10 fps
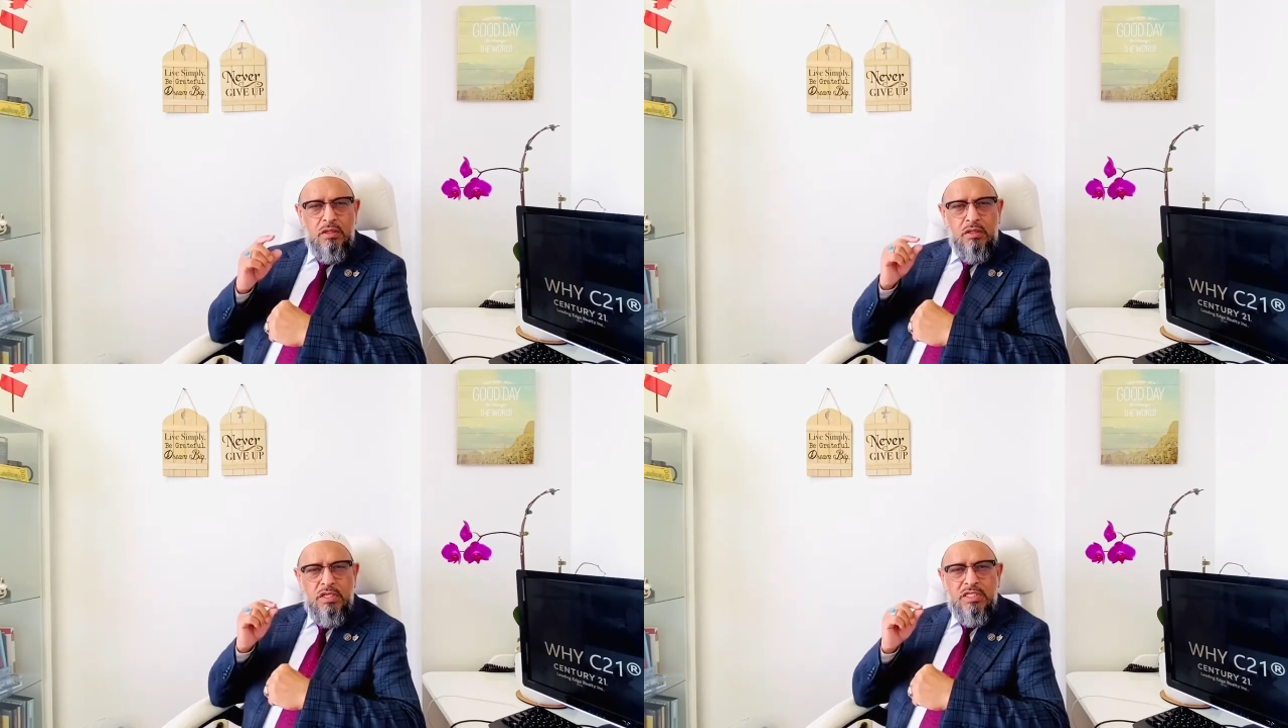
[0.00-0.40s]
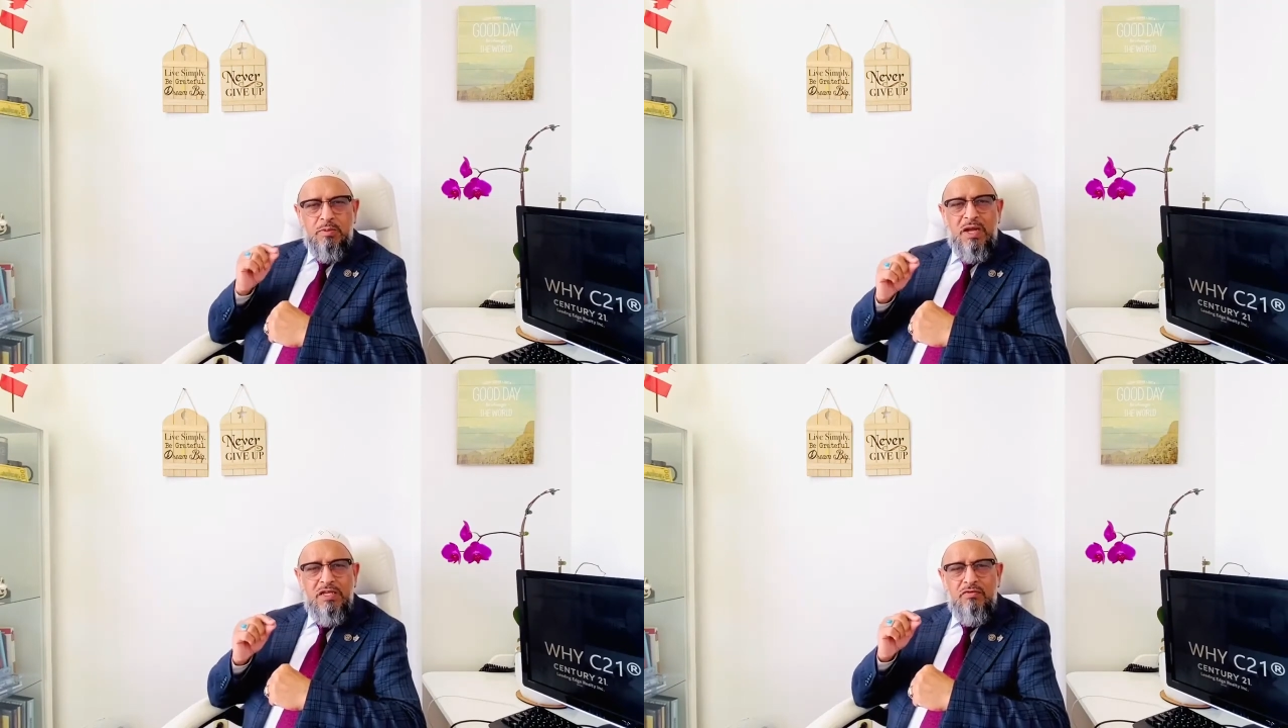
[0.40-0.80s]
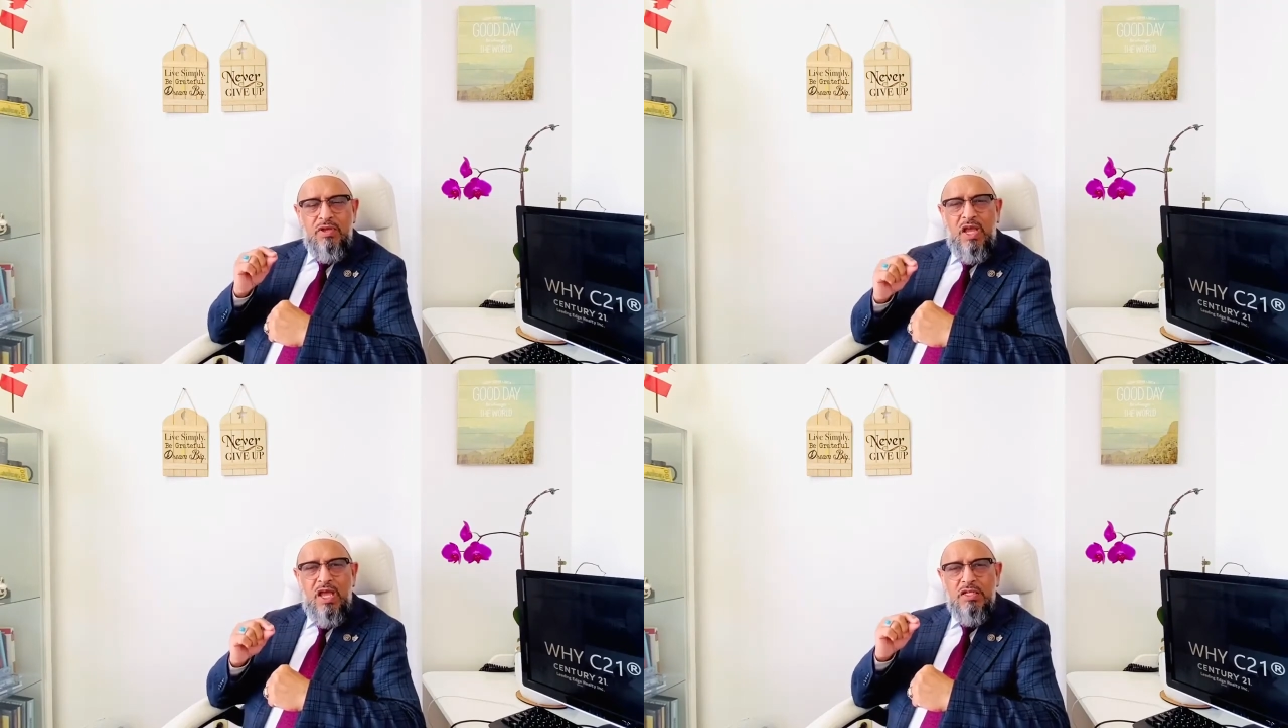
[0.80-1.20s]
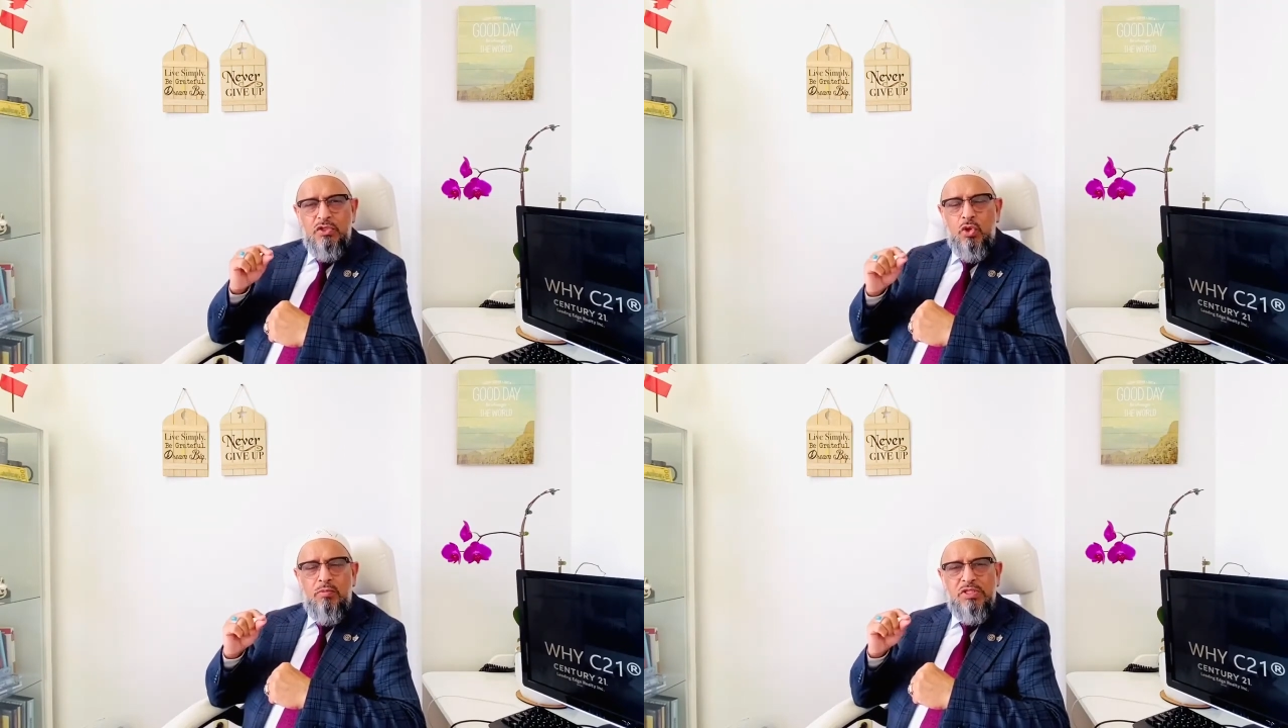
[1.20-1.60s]
Despite we had
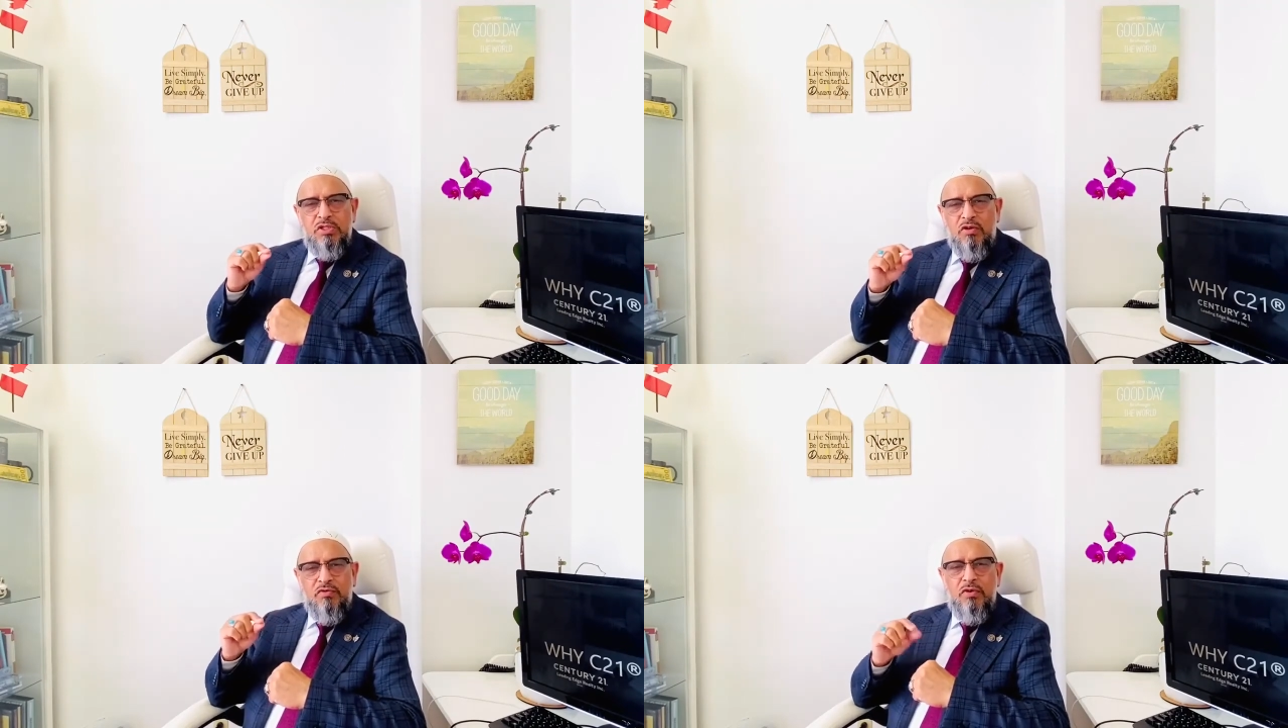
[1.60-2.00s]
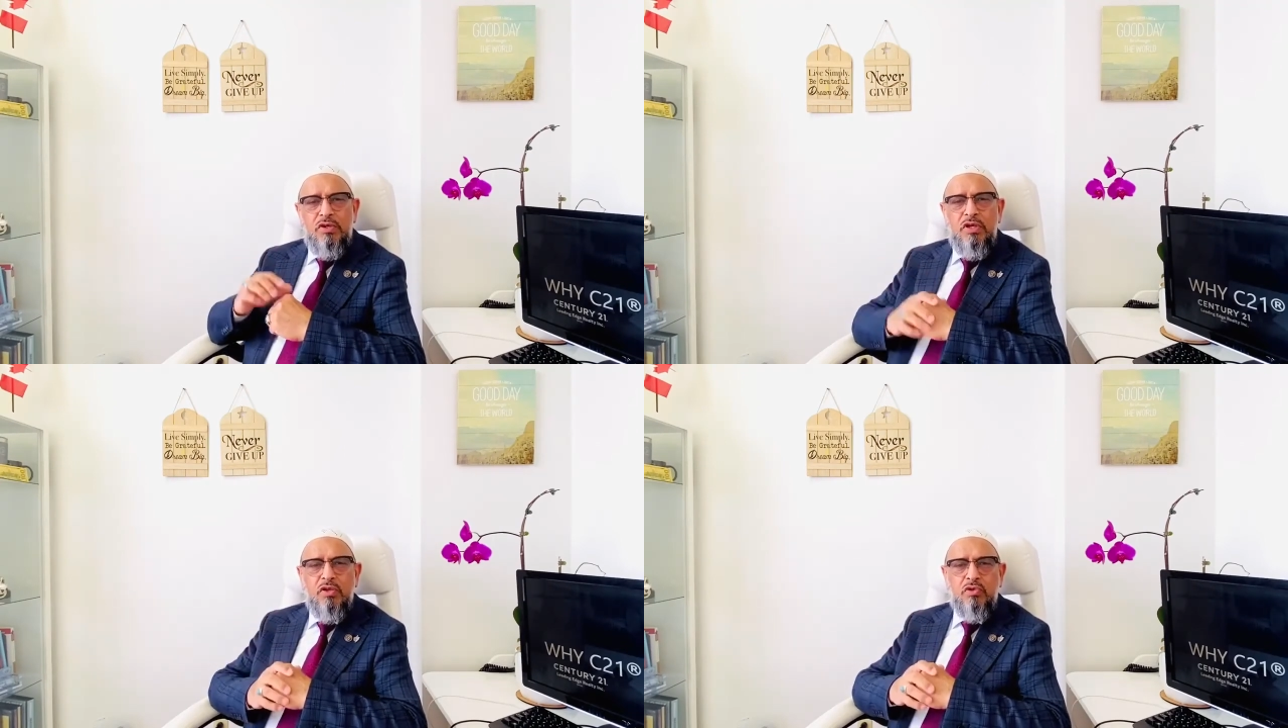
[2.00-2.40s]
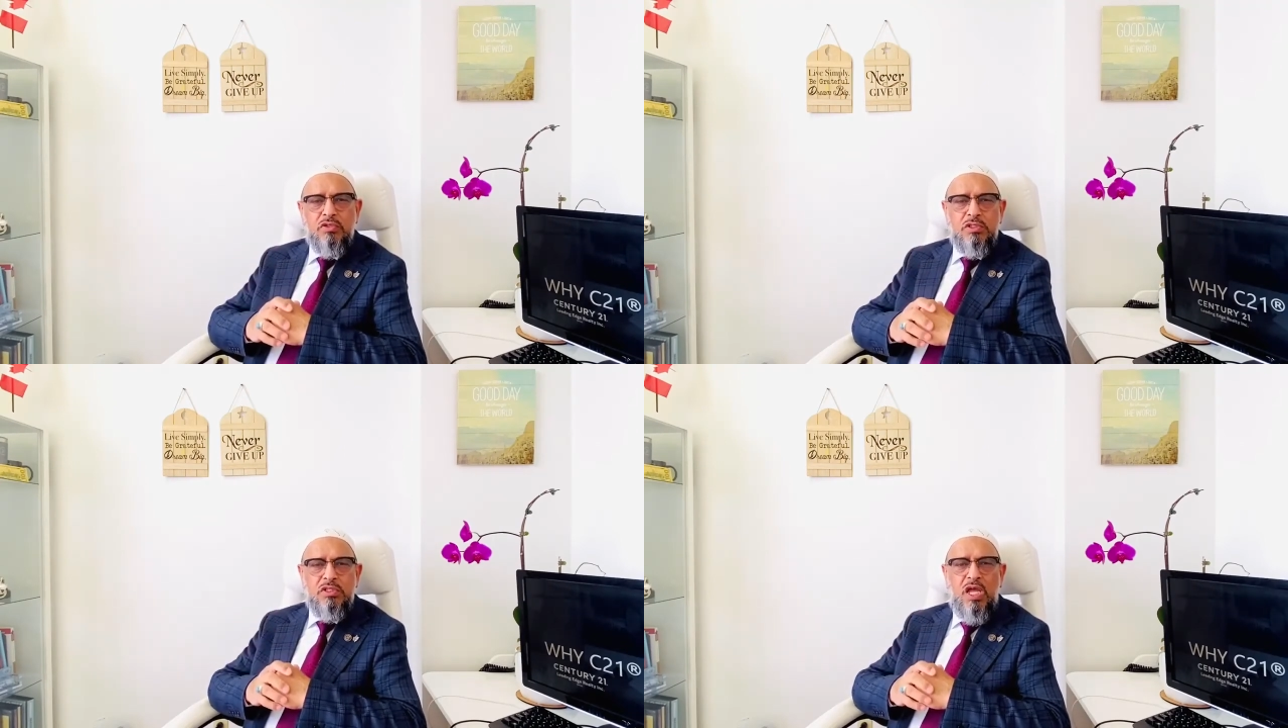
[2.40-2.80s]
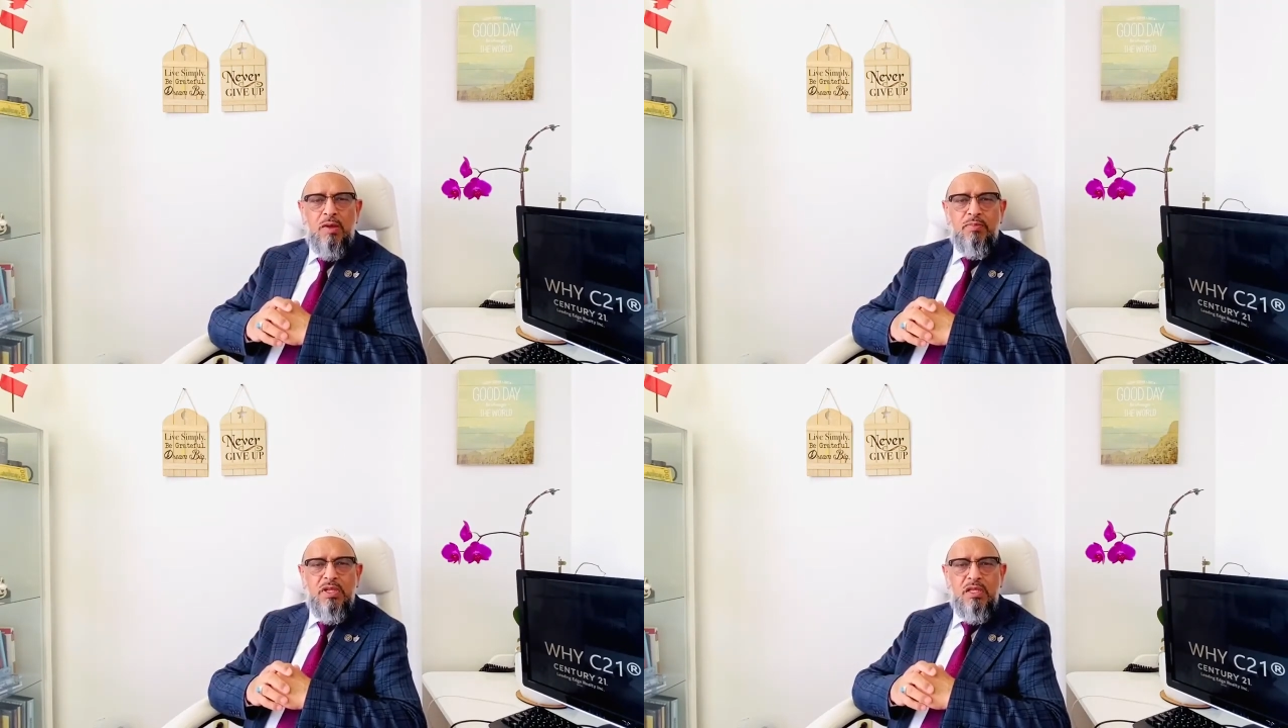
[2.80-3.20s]
so much of good news
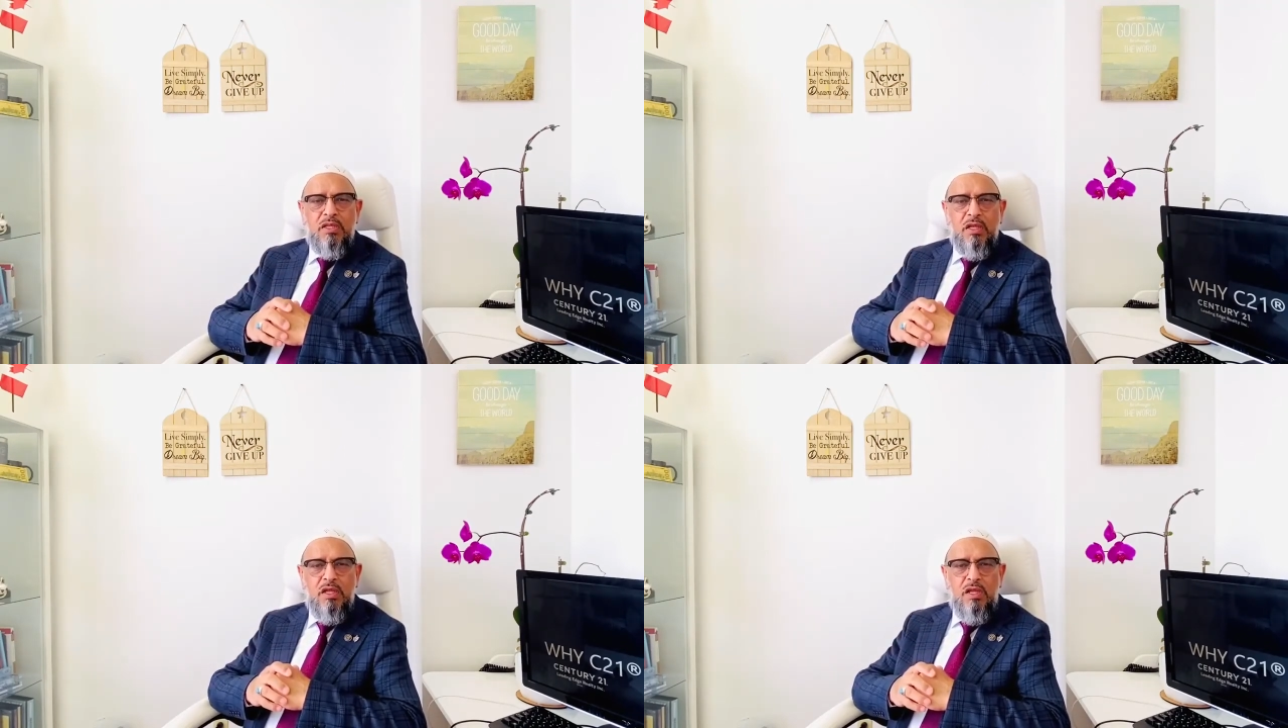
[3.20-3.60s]
happening